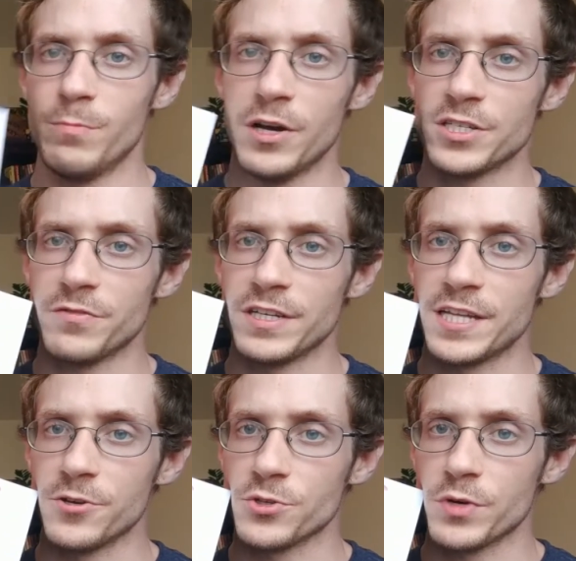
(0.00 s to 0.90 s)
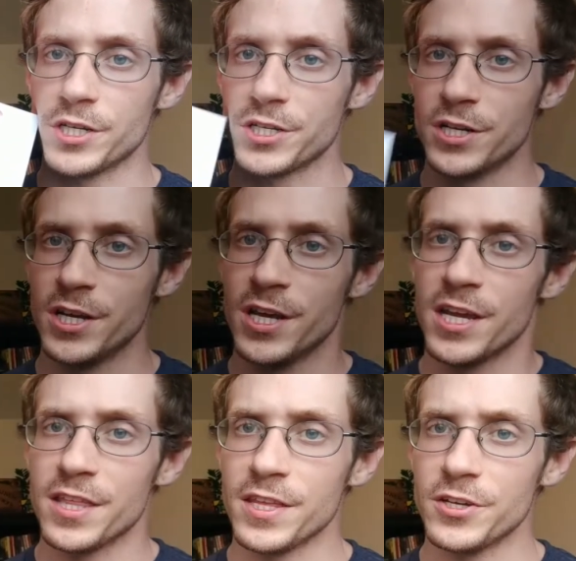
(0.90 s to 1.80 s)
buy yourself a Nintendo Switch.
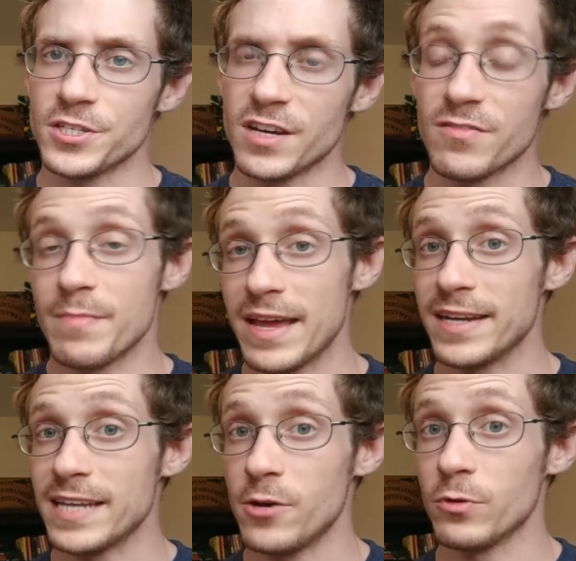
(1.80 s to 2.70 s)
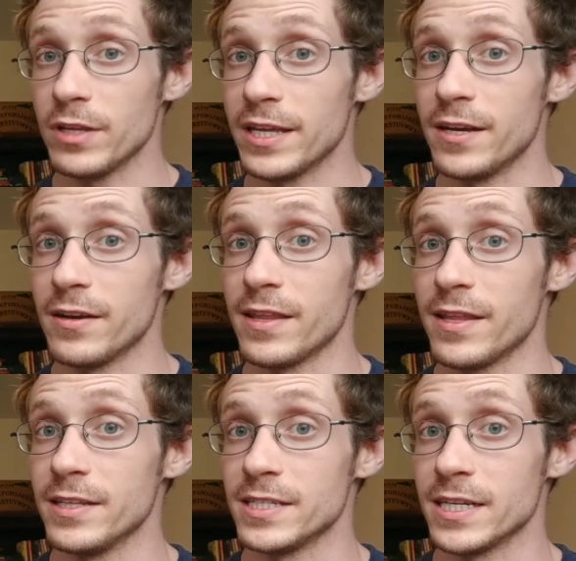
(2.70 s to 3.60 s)
You think to yourself, man, Nintendo really hit it on the
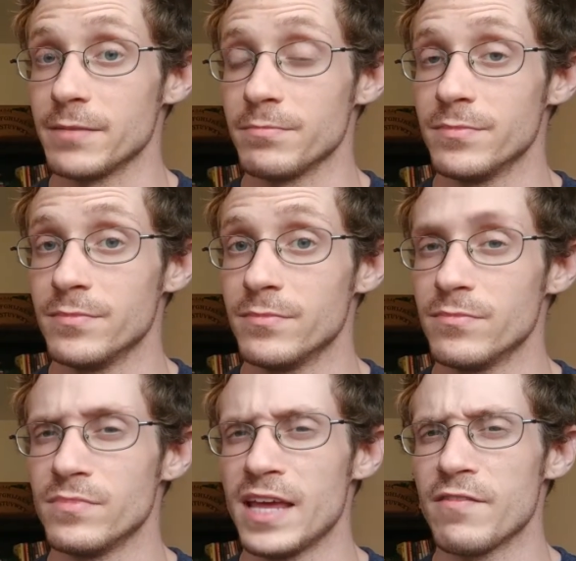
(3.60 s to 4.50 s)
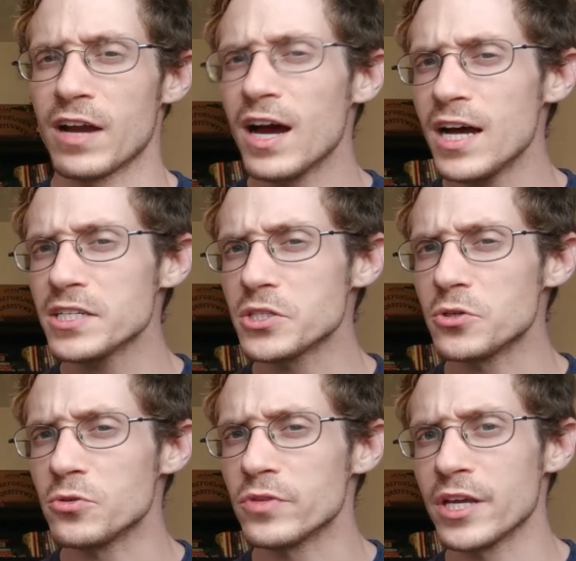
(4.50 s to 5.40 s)
head this time. They have a
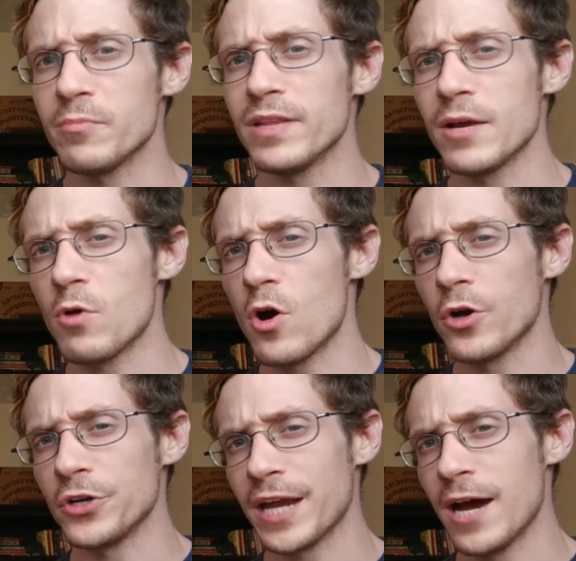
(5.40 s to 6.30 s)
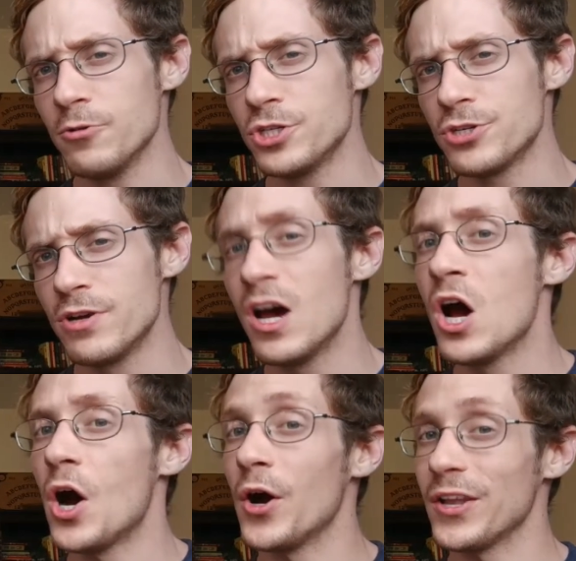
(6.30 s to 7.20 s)
console that you can play while on your couch,
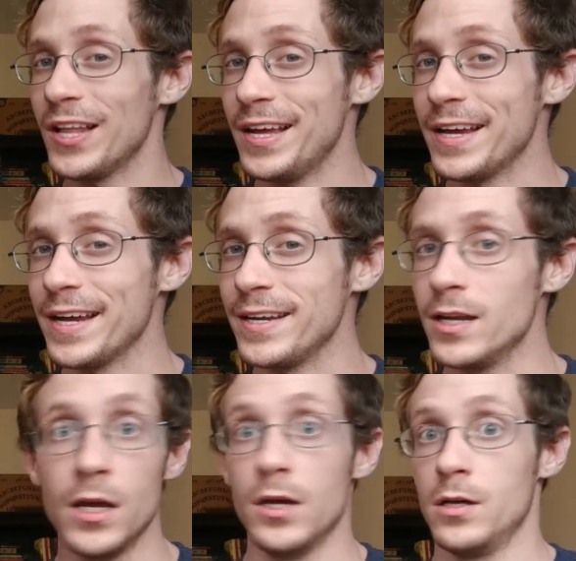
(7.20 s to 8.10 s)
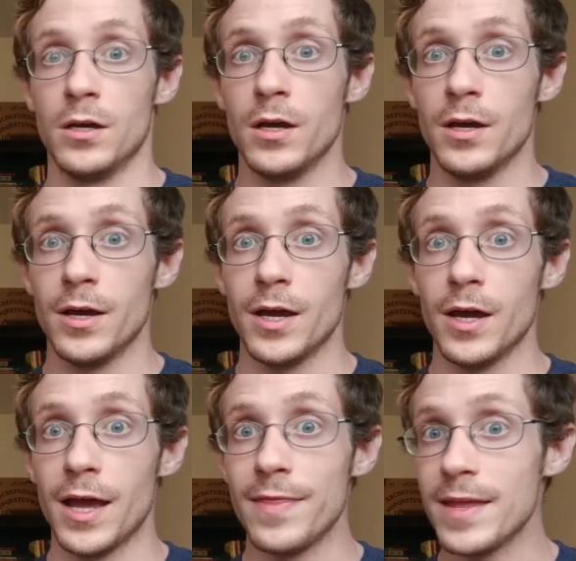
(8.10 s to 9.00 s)
online,
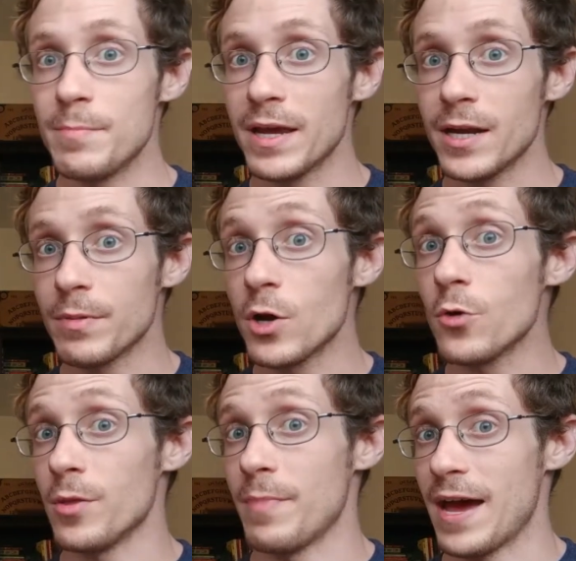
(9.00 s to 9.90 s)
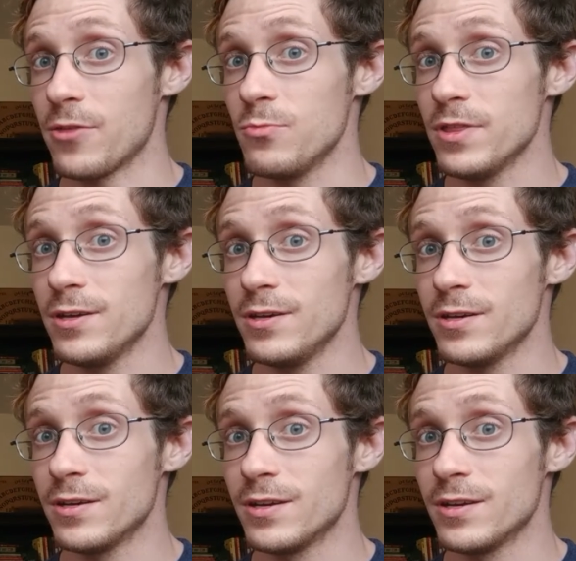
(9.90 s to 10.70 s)
and then pick it up and go to the bathroom with it,